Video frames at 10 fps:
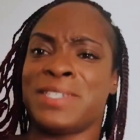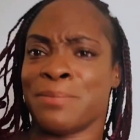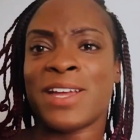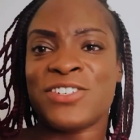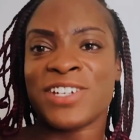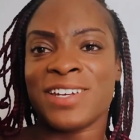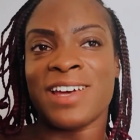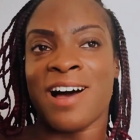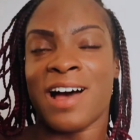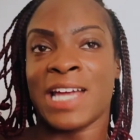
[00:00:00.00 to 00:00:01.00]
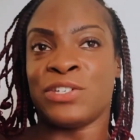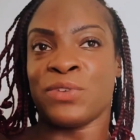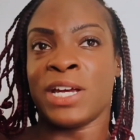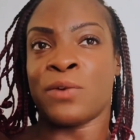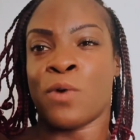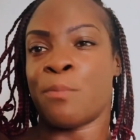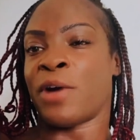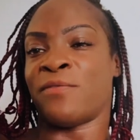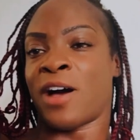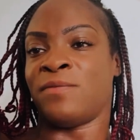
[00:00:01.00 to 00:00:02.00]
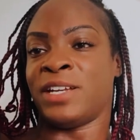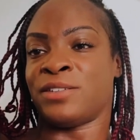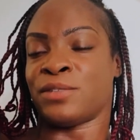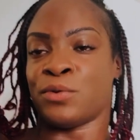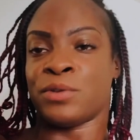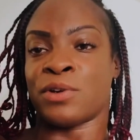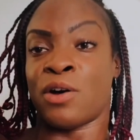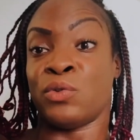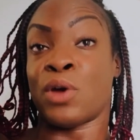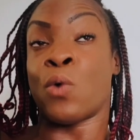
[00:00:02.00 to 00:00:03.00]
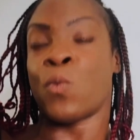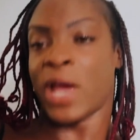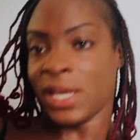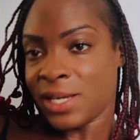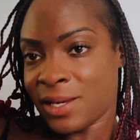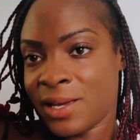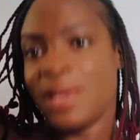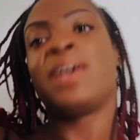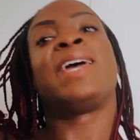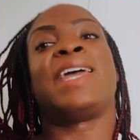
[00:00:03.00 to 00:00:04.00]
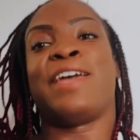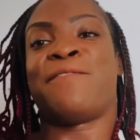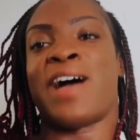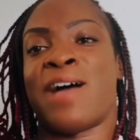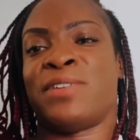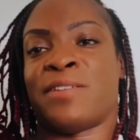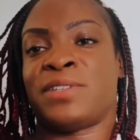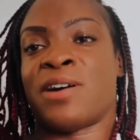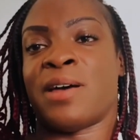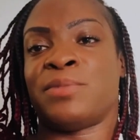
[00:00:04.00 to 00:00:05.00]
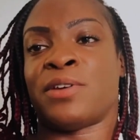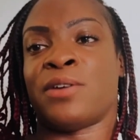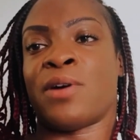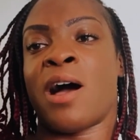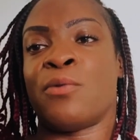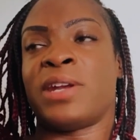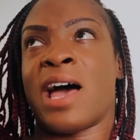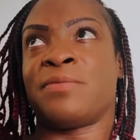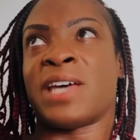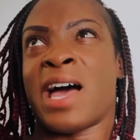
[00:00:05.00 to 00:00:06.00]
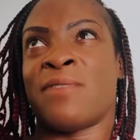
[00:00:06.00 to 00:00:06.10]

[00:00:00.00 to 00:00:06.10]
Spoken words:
to mention, I drink 1.5 litres of water on wake if I have enough time. So I would have to have